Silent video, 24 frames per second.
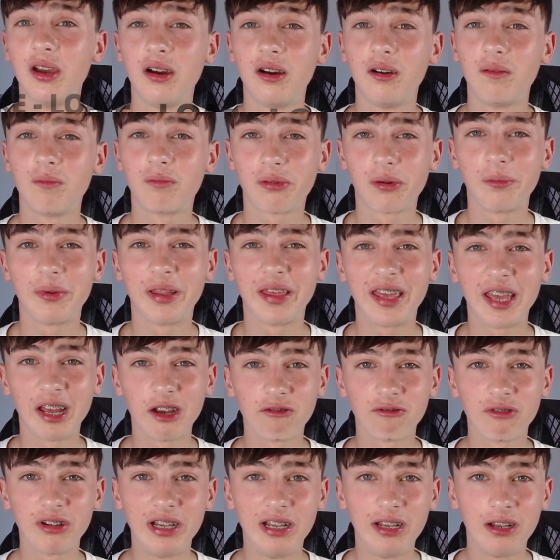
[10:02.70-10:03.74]
Probably get
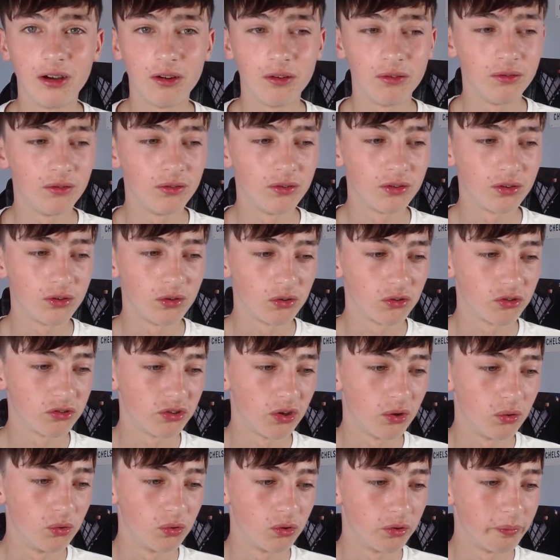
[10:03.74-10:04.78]
reloaned or
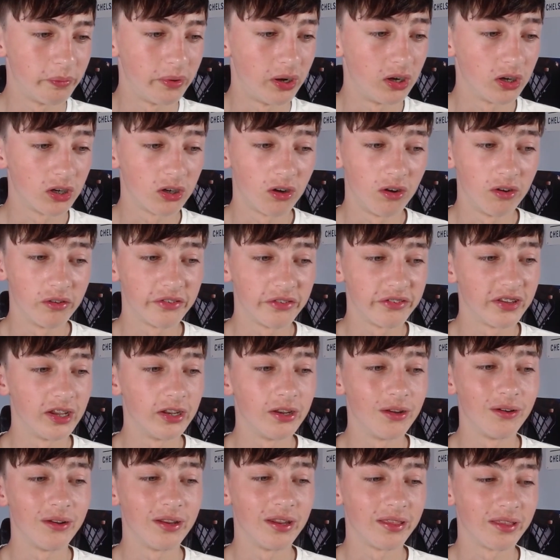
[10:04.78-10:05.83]
sold, but I can't say I
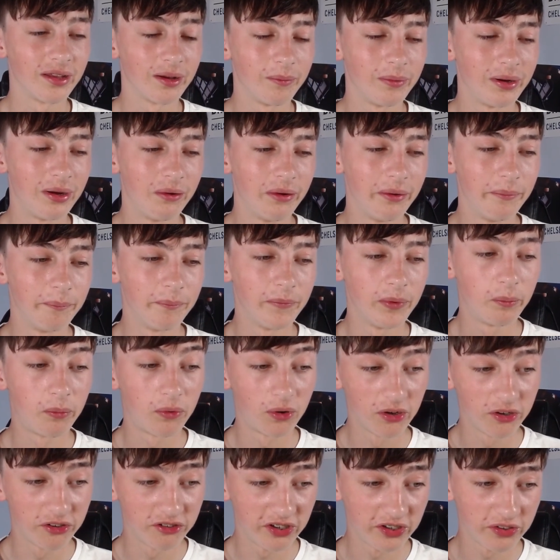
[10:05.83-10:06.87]
know anything about him.
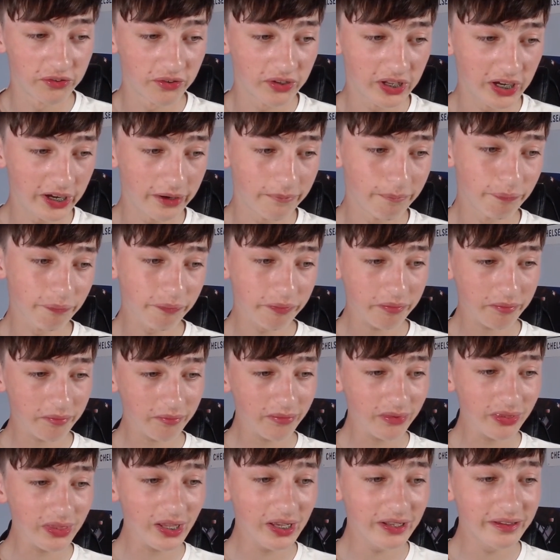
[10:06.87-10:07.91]
Apologies to that.
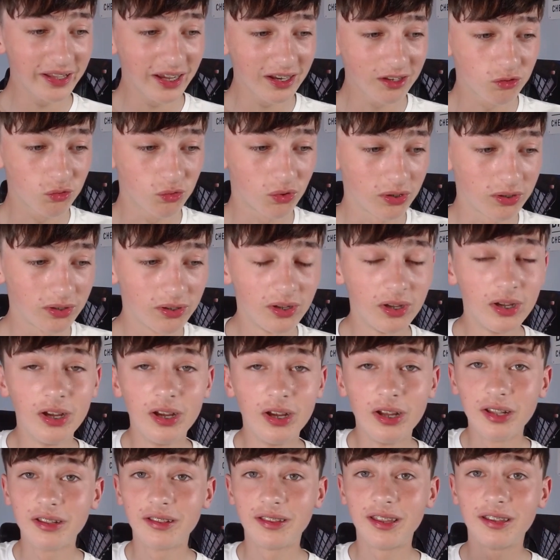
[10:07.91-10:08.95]
Next one,
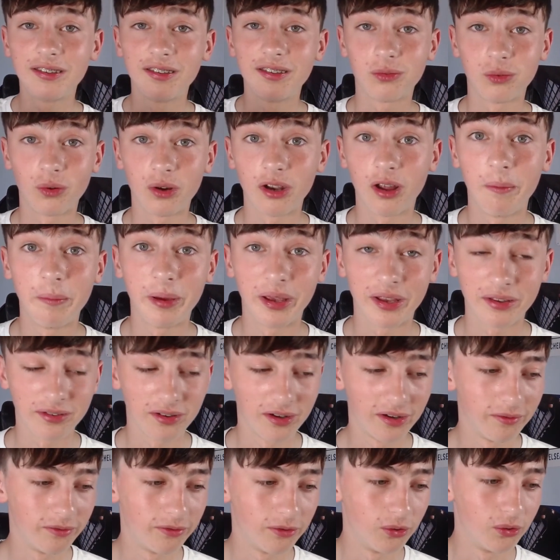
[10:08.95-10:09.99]
this is one I'm
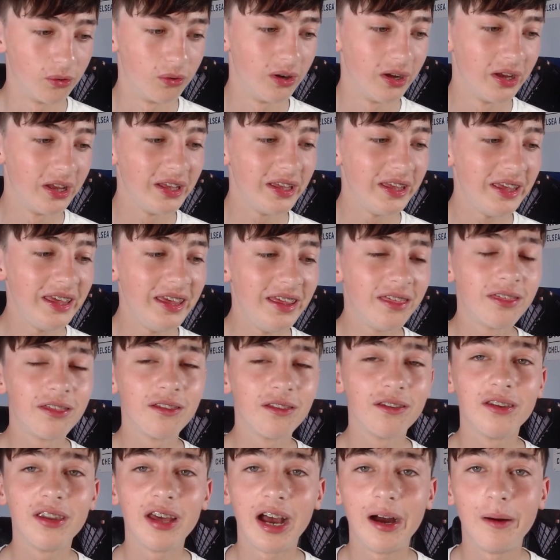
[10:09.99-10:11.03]
excited for.
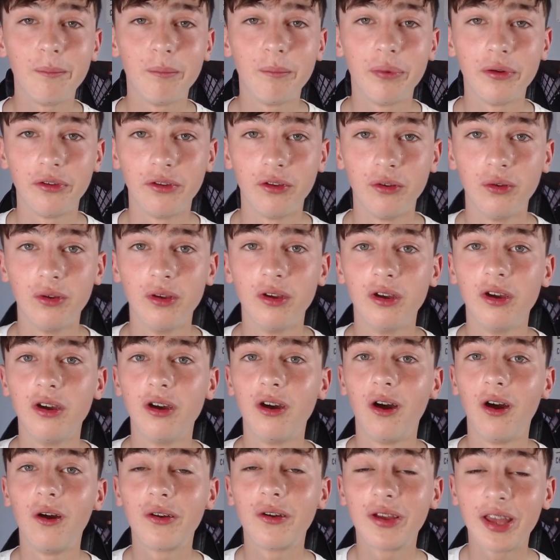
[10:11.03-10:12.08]
Ethan Ampadu.
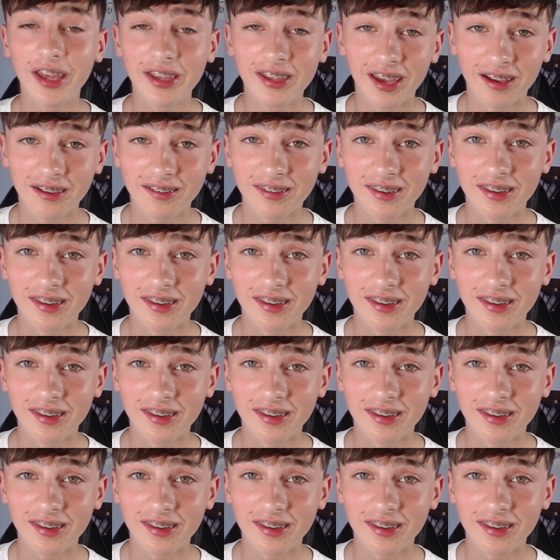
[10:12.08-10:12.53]
Okay, yes, he